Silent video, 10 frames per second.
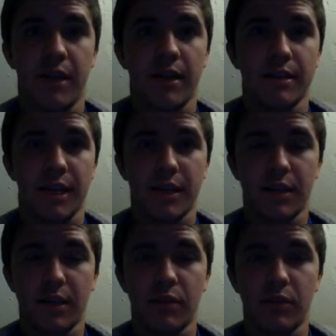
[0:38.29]

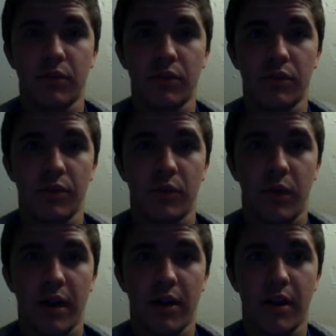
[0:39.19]
Secondly, we will learn
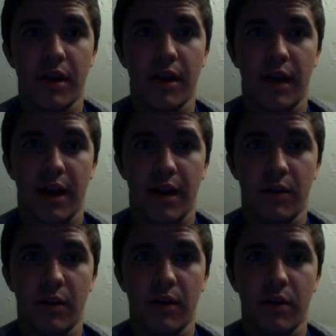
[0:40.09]
where and
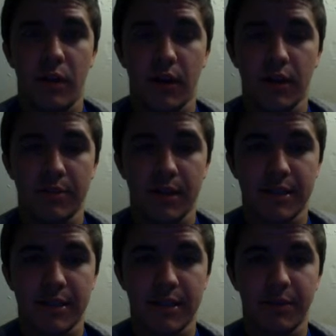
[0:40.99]
how wireless
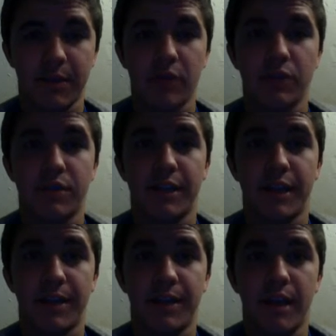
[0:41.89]
medicine is being used
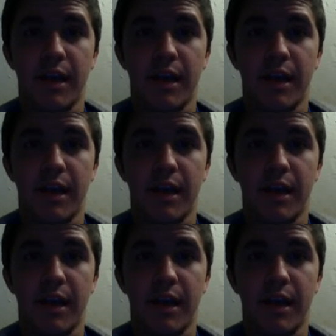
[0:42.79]
today.